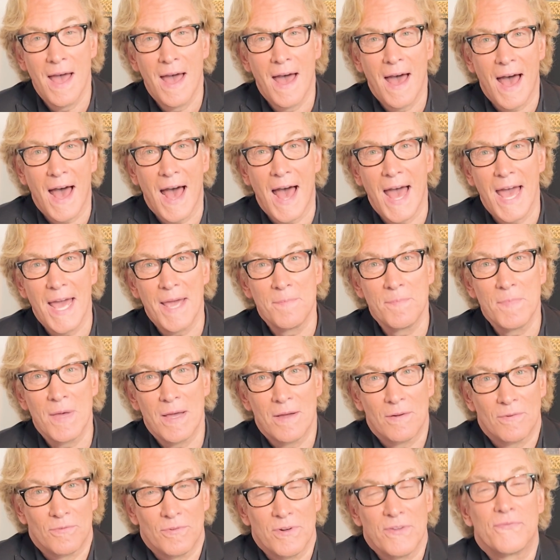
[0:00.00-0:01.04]
I'm
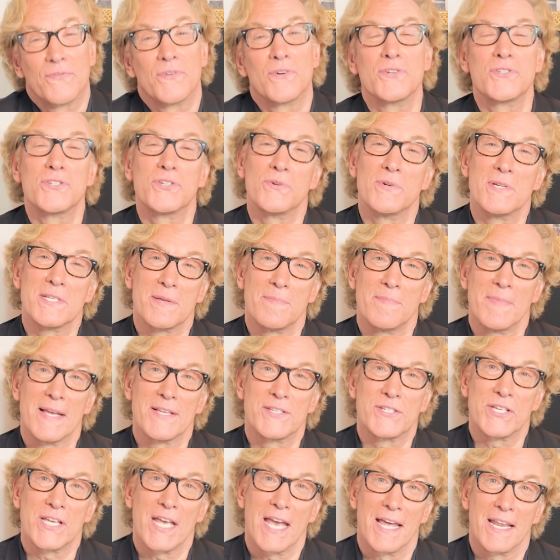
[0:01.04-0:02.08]
referred to as a
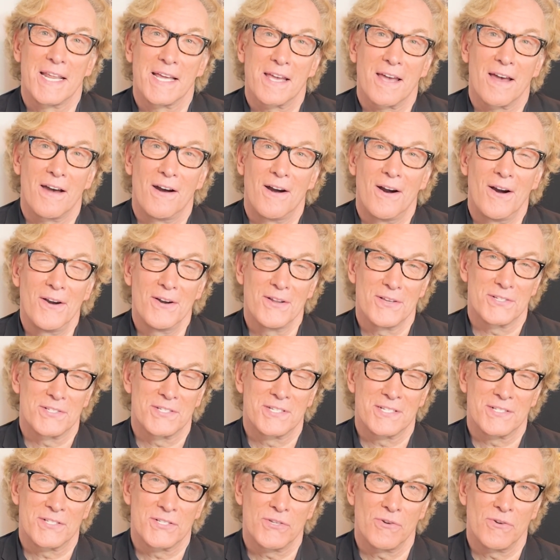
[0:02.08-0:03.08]
messianic artist.